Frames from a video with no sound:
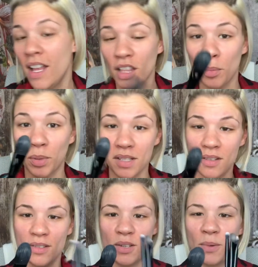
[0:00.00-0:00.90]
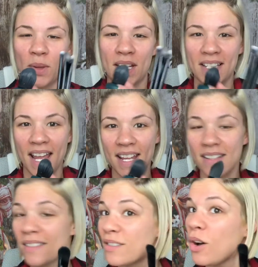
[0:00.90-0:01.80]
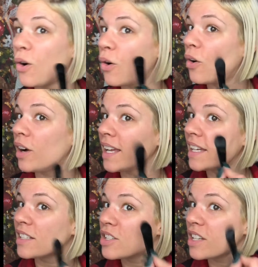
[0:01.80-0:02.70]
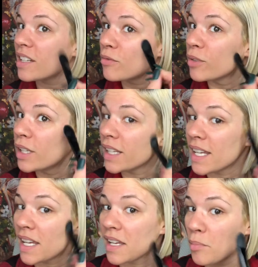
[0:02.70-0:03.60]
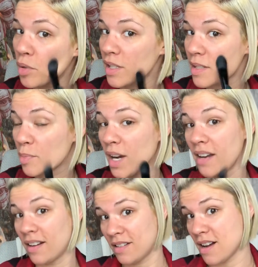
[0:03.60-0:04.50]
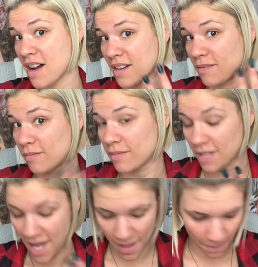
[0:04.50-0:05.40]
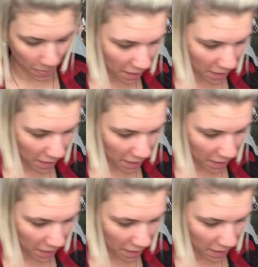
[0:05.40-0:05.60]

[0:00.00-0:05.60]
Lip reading: The bristles are really tight, so it really puts product on, okay?